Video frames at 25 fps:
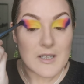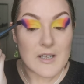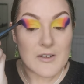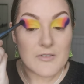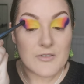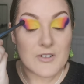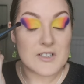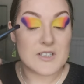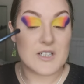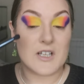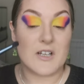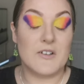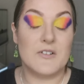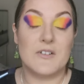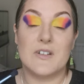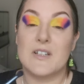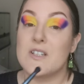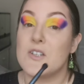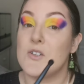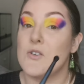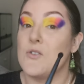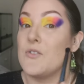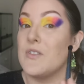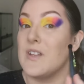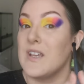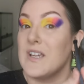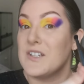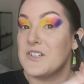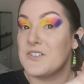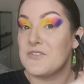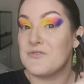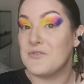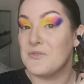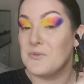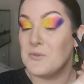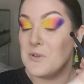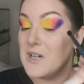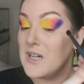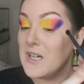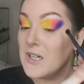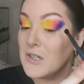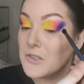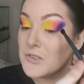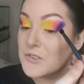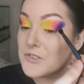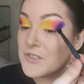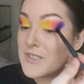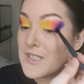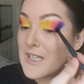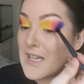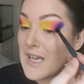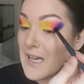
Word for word: If I don't, it's not the end of the world.